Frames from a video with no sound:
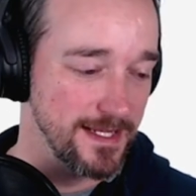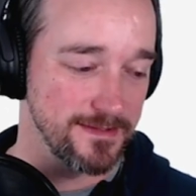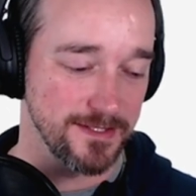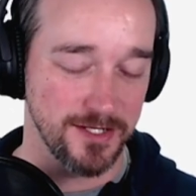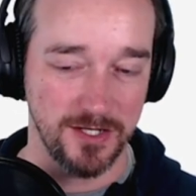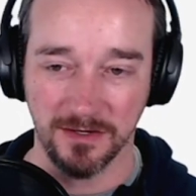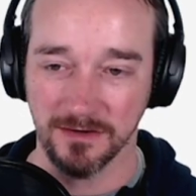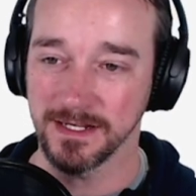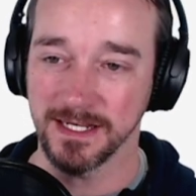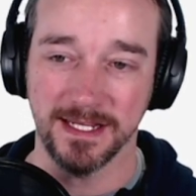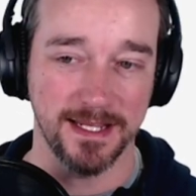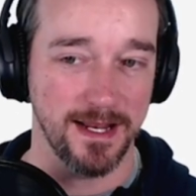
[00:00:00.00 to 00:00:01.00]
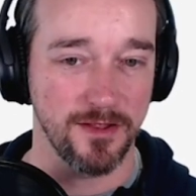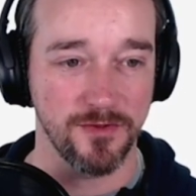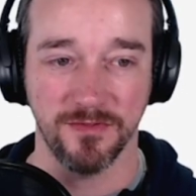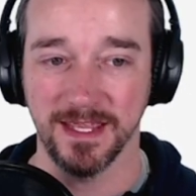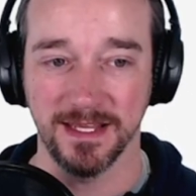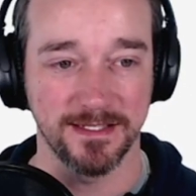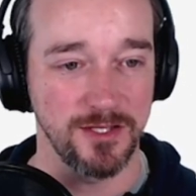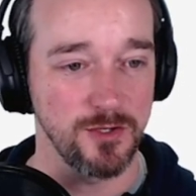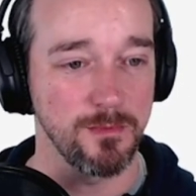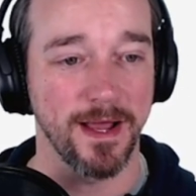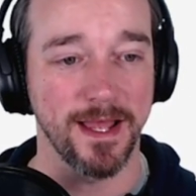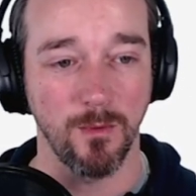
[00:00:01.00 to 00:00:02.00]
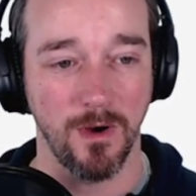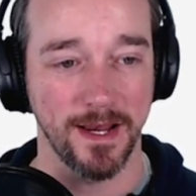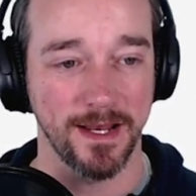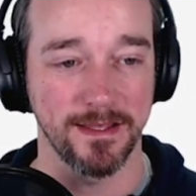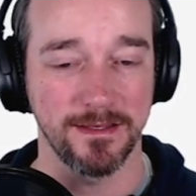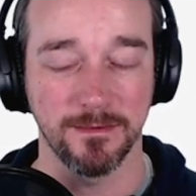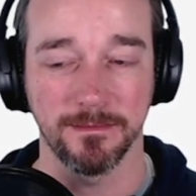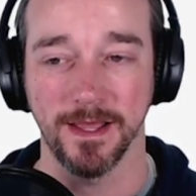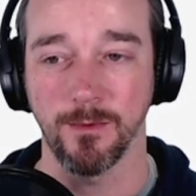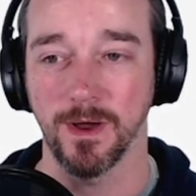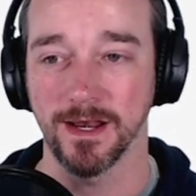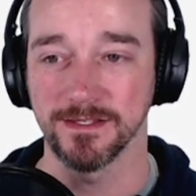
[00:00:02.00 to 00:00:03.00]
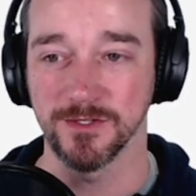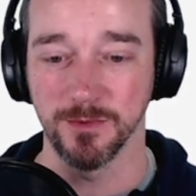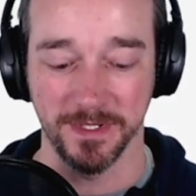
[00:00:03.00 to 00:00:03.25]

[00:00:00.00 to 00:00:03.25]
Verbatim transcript: security and other things that you might wanna do.